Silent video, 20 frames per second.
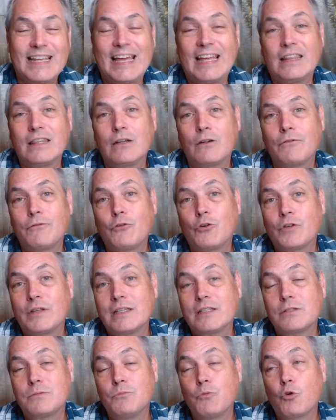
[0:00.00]
and therefore
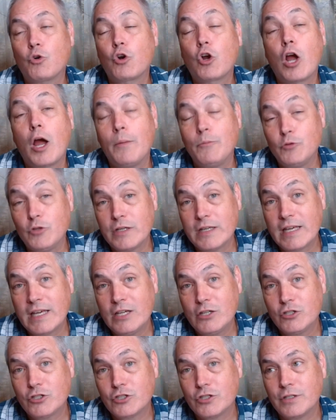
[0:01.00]
there's more
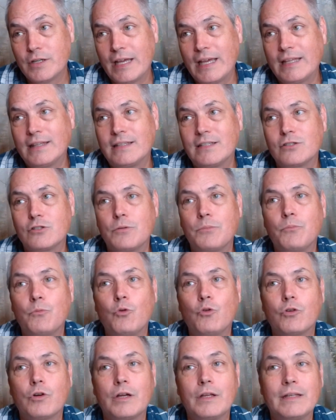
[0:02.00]
communication and there's a
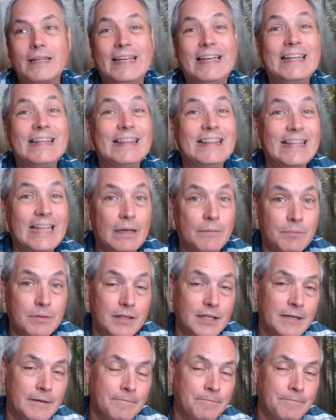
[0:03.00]
more in-depth